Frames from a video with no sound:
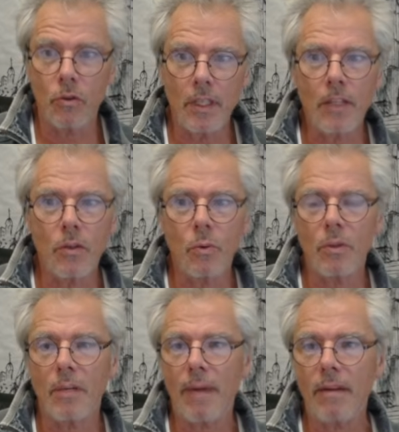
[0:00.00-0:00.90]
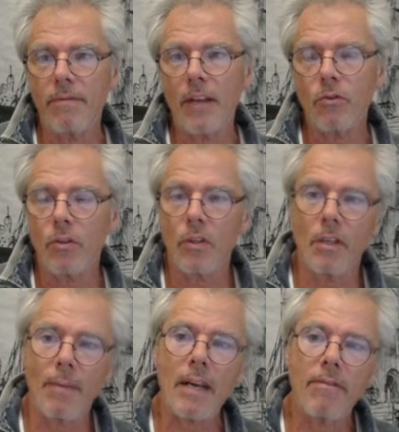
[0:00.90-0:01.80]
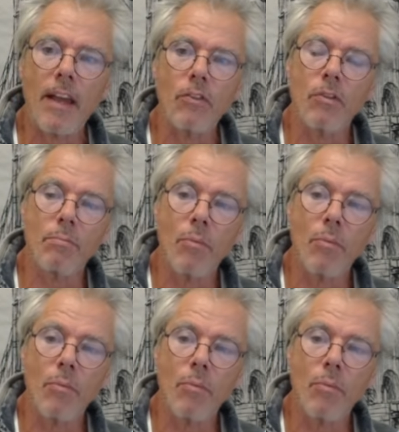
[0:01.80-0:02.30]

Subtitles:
need to talk to the manufacturers, because the manufacturers